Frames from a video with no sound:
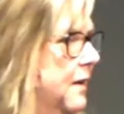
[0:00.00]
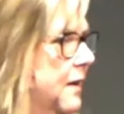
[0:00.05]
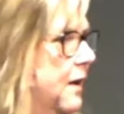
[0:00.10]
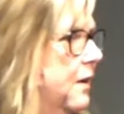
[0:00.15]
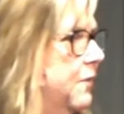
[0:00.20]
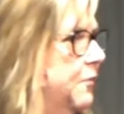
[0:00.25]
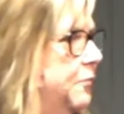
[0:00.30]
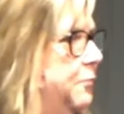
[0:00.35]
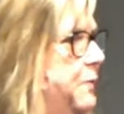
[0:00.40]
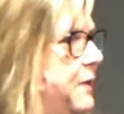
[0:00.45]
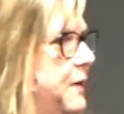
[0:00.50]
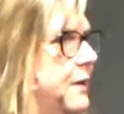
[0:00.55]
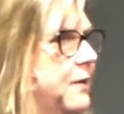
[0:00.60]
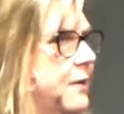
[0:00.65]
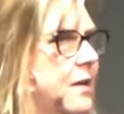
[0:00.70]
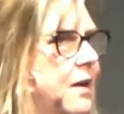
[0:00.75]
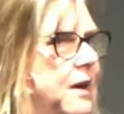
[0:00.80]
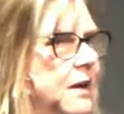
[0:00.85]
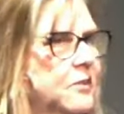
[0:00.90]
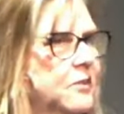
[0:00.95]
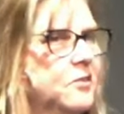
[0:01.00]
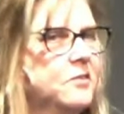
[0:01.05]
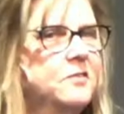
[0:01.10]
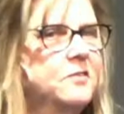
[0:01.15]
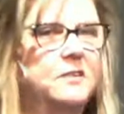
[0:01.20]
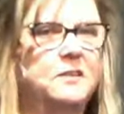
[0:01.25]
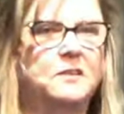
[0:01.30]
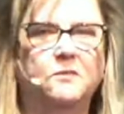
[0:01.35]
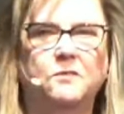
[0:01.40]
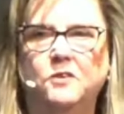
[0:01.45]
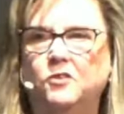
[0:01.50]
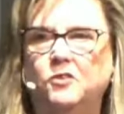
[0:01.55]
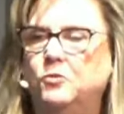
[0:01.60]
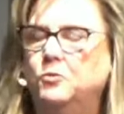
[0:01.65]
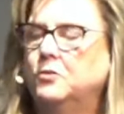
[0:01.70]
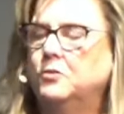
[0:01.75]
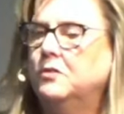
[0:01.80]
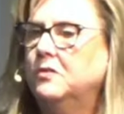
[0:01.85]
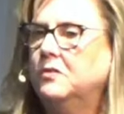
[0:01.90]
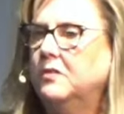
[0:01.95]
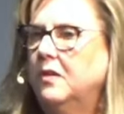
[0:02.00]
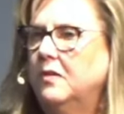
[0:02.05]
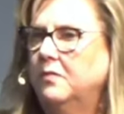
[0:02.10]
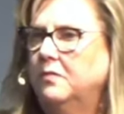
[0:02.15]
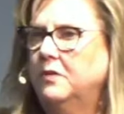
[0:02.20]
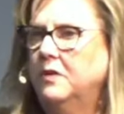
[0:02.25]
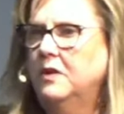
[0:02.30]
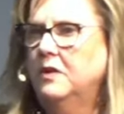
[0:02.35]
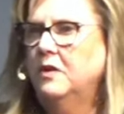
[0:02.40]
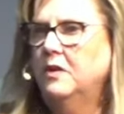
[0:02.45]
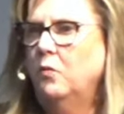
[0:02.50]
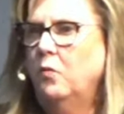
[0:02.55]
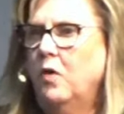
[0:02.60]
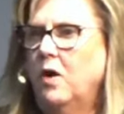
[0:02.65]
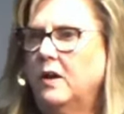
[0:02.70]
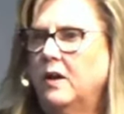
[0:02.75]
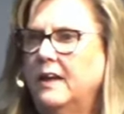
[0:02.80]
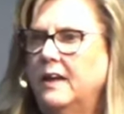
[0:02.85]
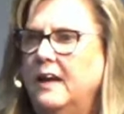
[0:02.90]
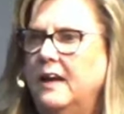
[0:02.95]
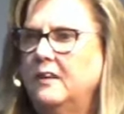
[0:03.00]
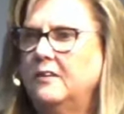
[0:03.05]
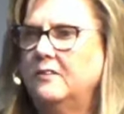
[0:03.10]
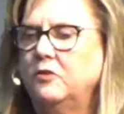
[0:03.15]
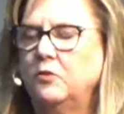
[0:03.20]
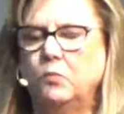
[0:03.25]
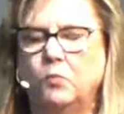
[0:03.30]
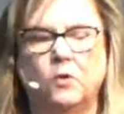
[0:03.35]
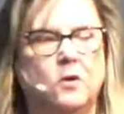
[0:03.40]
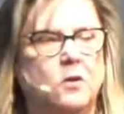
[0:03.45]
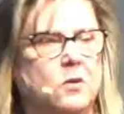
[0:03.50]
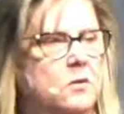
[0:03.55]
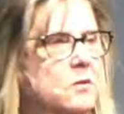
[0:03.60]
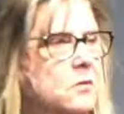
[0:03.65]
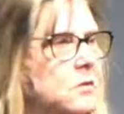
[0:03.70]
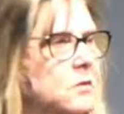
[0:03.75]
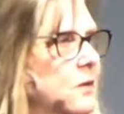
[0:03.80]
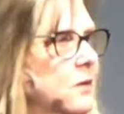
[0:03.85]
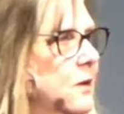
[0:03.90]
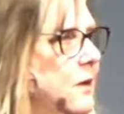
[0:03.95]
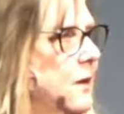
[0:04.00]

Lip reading: of being conscious individuals, of walking out in the world.